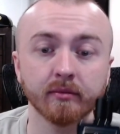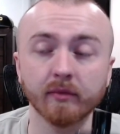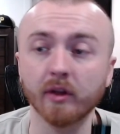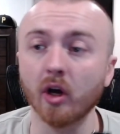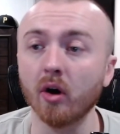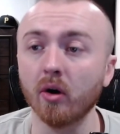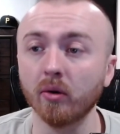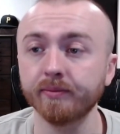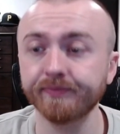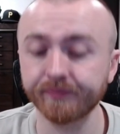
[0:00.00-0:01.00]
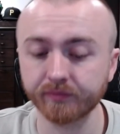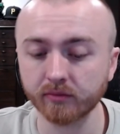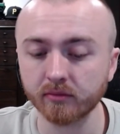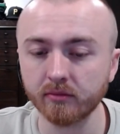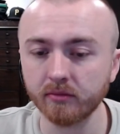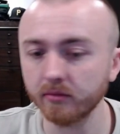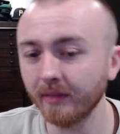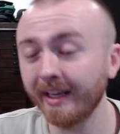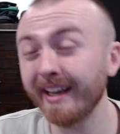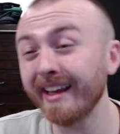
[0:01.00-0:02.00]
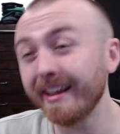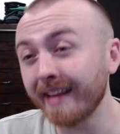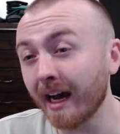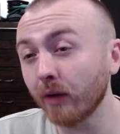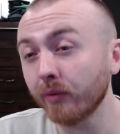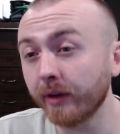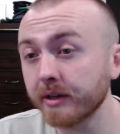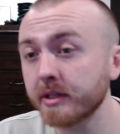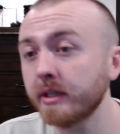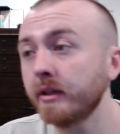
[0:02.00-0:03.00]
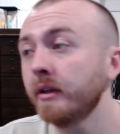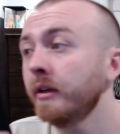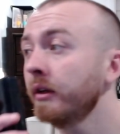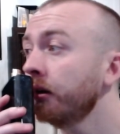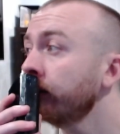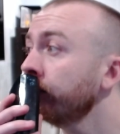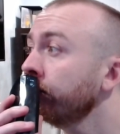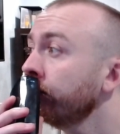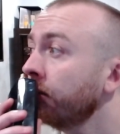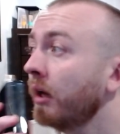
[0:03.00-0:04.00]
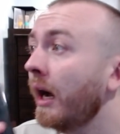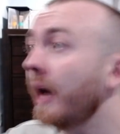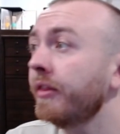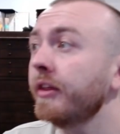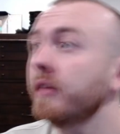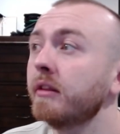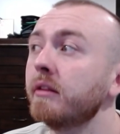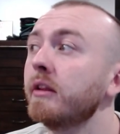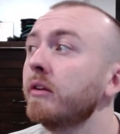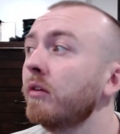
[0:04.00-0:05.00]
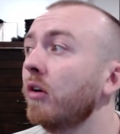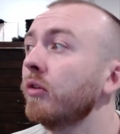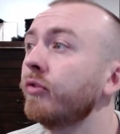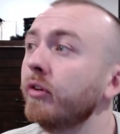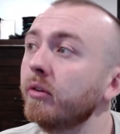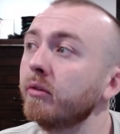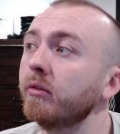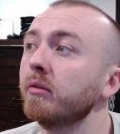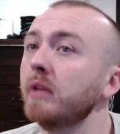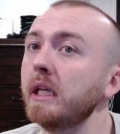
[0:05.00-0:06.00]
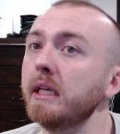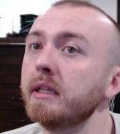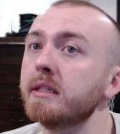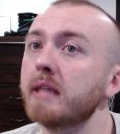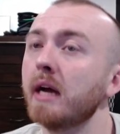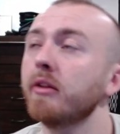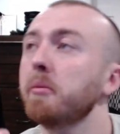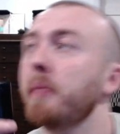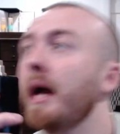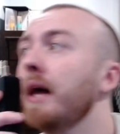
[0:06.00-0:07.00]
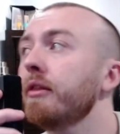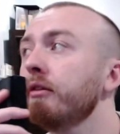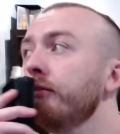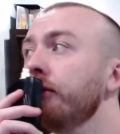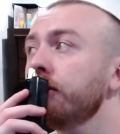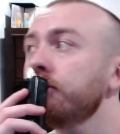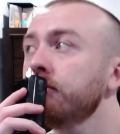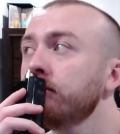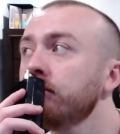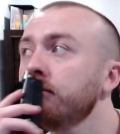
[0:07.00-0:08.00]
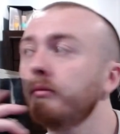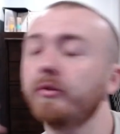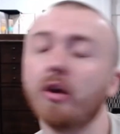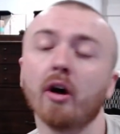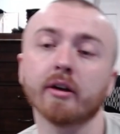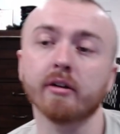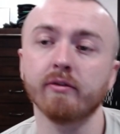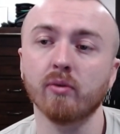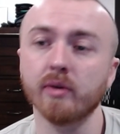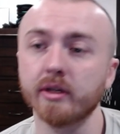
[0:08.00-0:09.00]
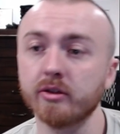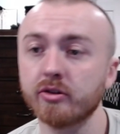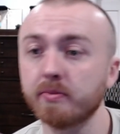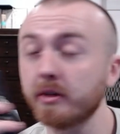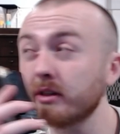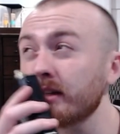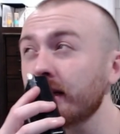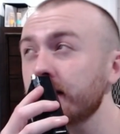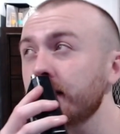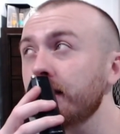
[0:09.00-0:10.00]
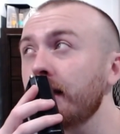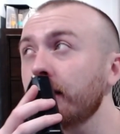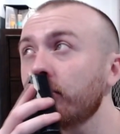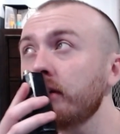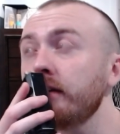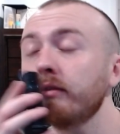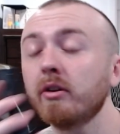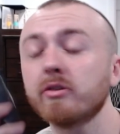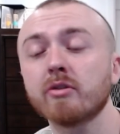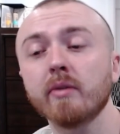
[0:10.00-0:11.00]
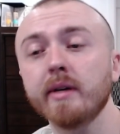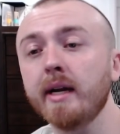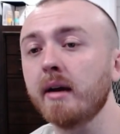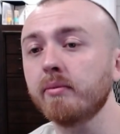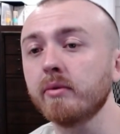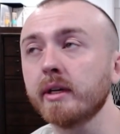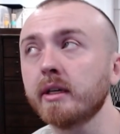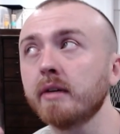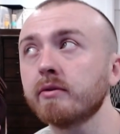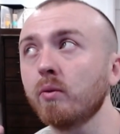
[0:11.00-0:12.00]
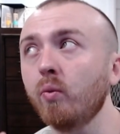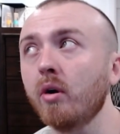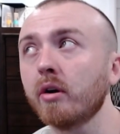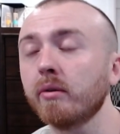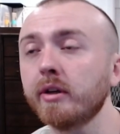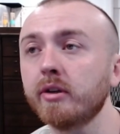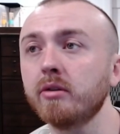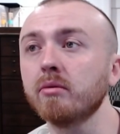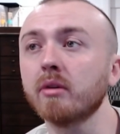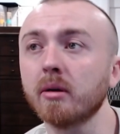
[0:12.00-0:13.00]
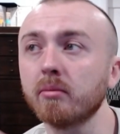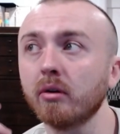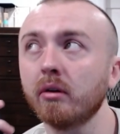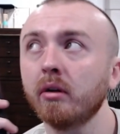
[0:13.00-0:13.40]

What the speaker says: the haul. Now, does it? I think that this also leads down the path of a Nautica Voyage because, like I said, even though it's green apple, it gives a watery cucumber,